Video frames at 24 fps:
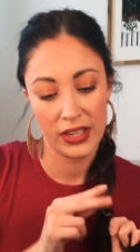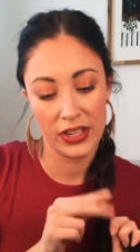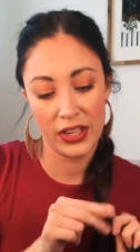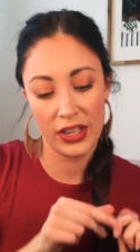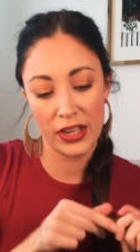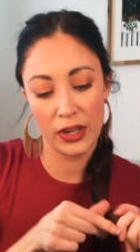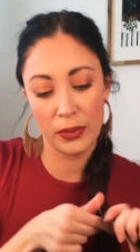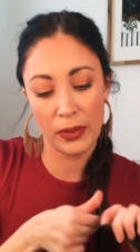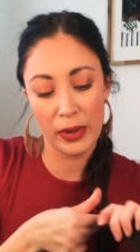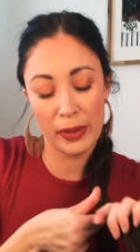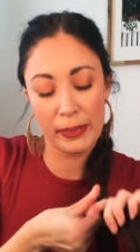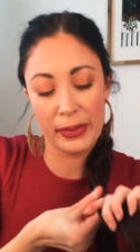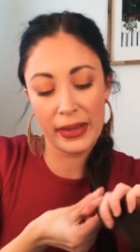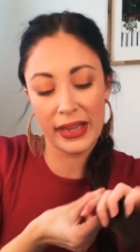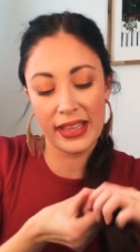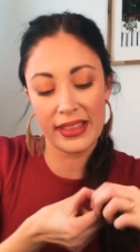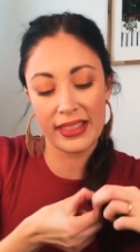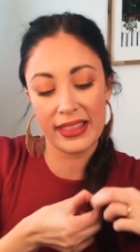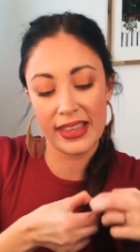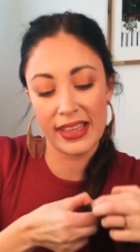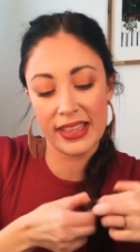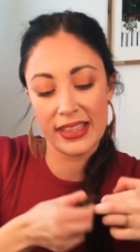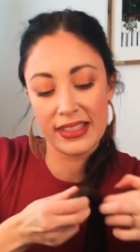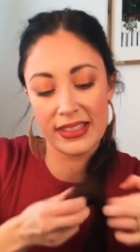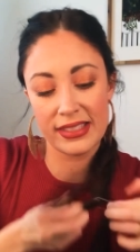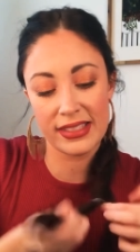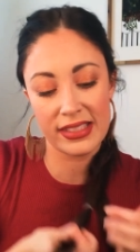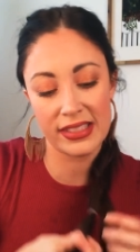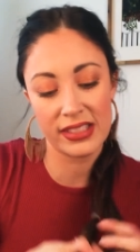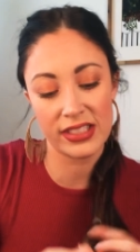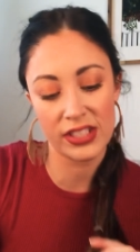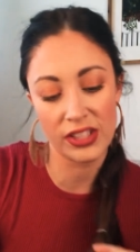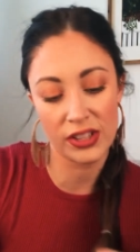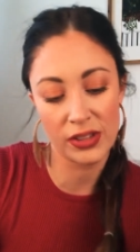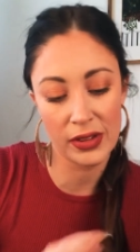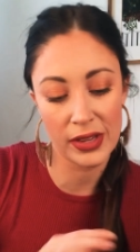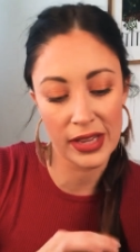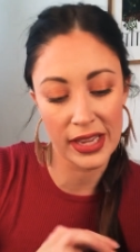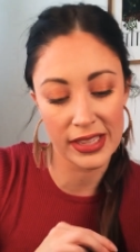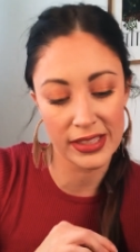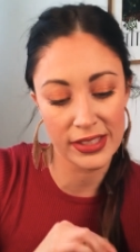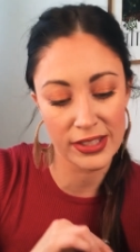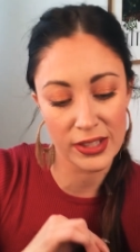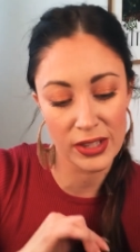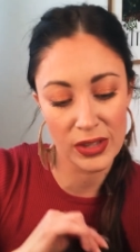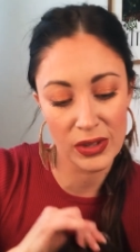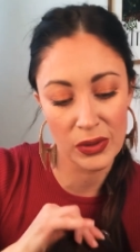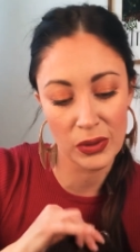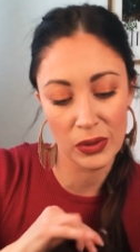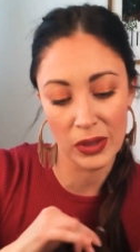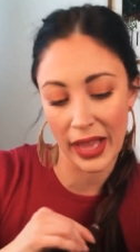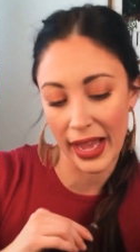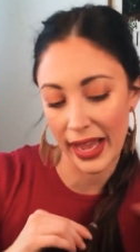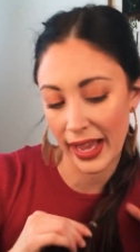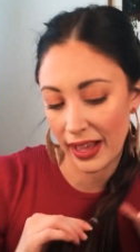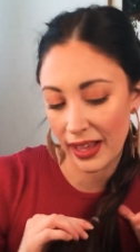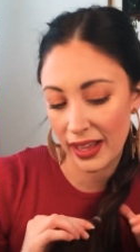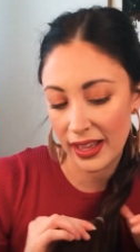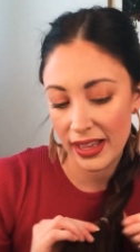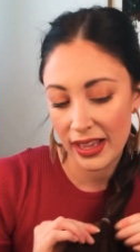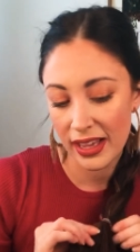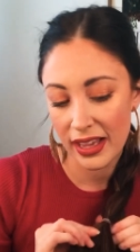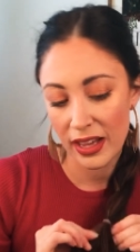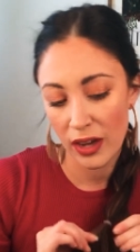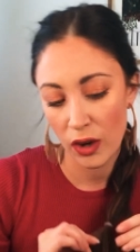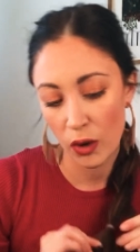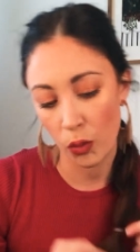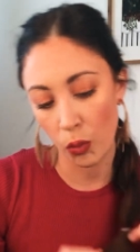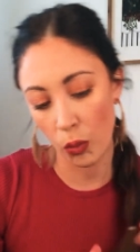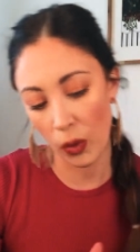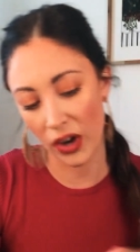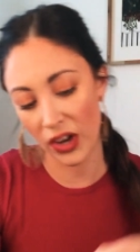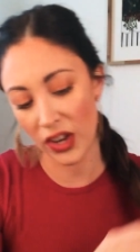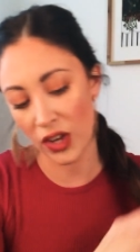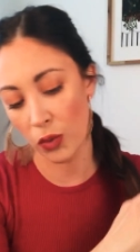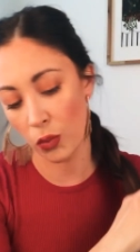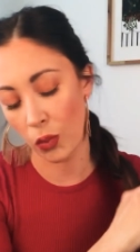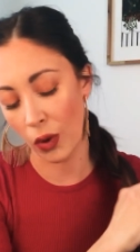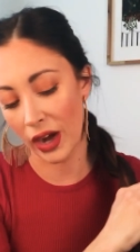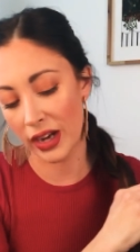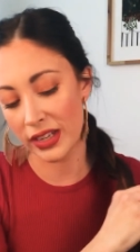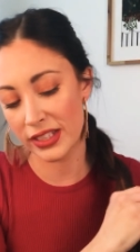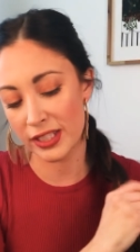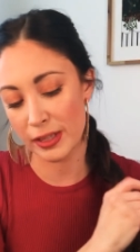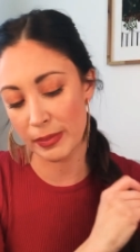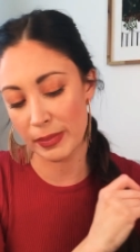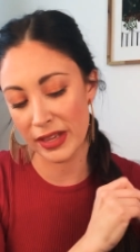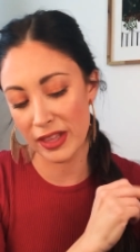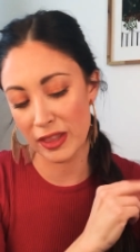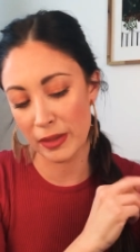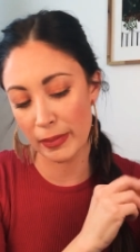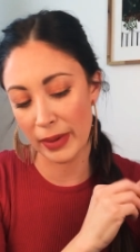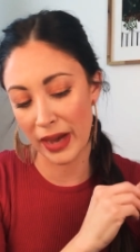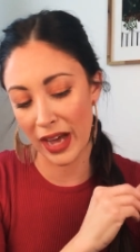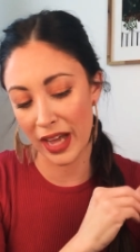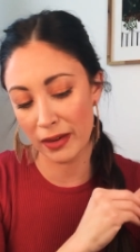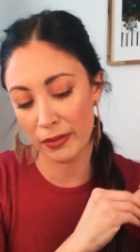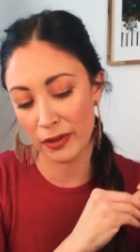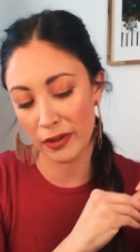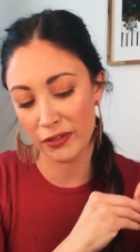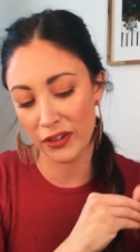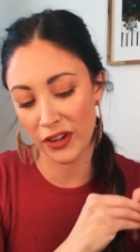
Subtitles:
You're gonna repeat this until you get to like where you want to be the bottom